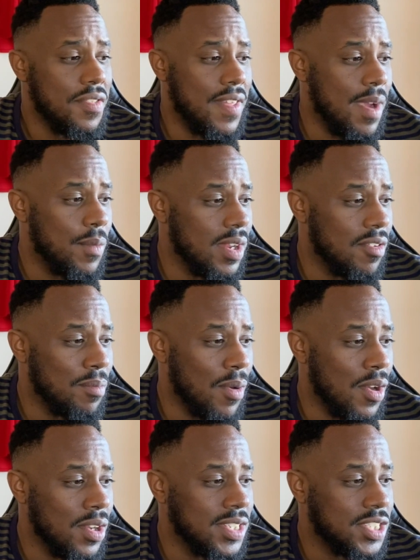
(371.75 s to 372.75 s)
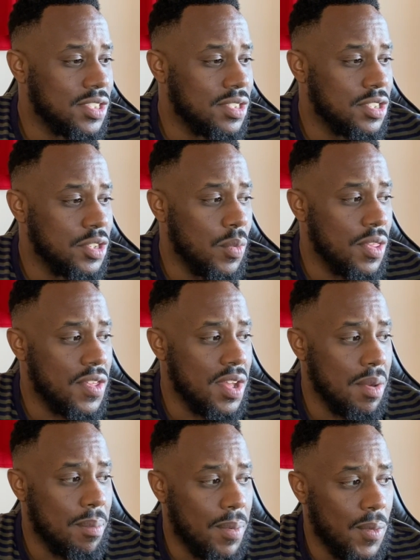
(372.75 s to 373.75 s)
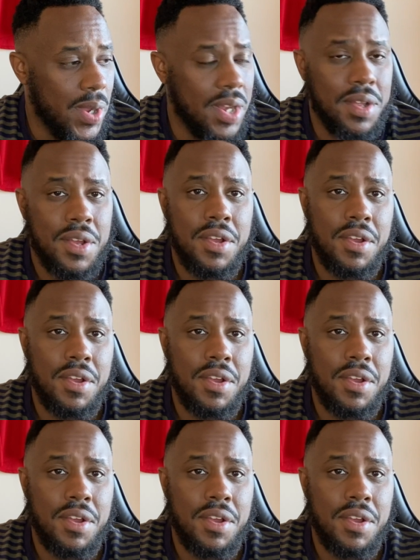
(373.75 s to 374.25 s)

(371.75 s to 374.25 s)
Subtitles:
that would have brought us to within a point